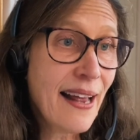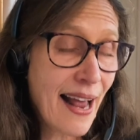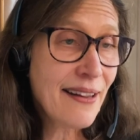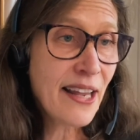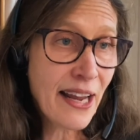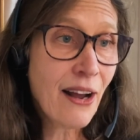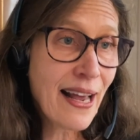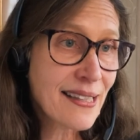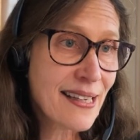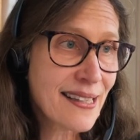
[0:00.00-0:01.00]
And they,
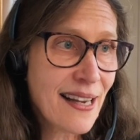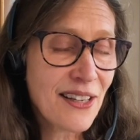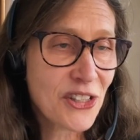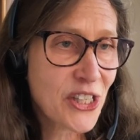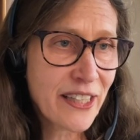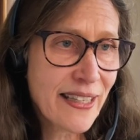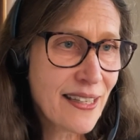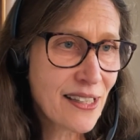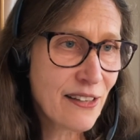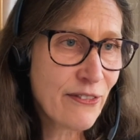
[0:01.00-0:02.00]
as I said, they're sharing
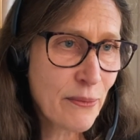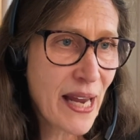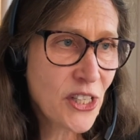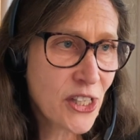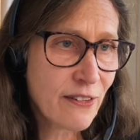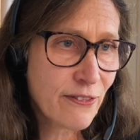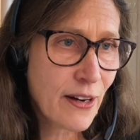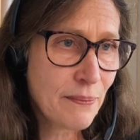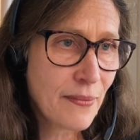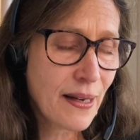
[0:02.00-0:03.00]
this information
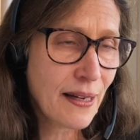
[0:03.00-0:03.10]
from,